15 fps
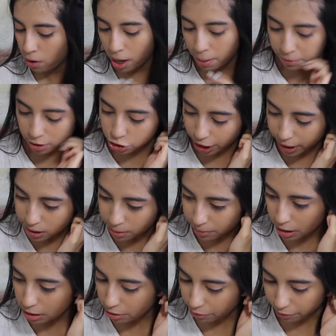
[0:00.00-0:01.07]
I'm going to try
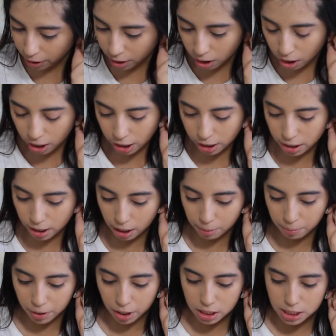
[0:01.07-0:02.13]
something different, and I think
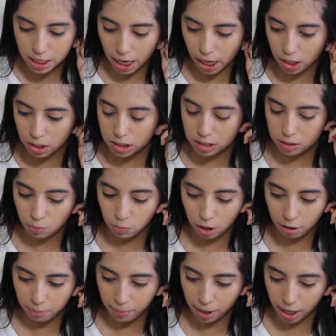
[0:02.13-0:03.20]
I'm going to take one
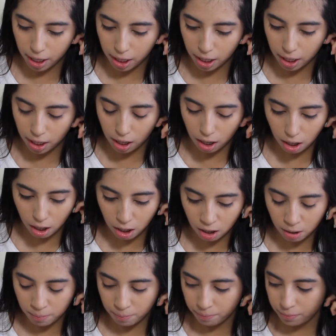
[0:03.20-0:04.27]
of my
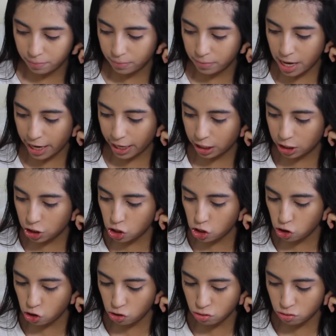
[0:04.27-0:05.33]
Naked
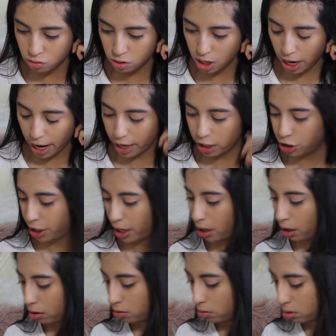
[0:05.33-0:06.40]
2
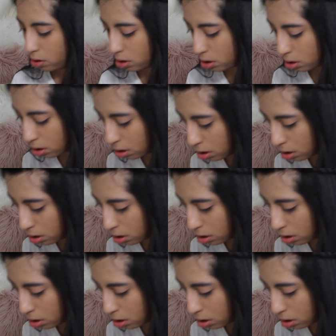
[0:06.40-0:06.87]
eyeshadows,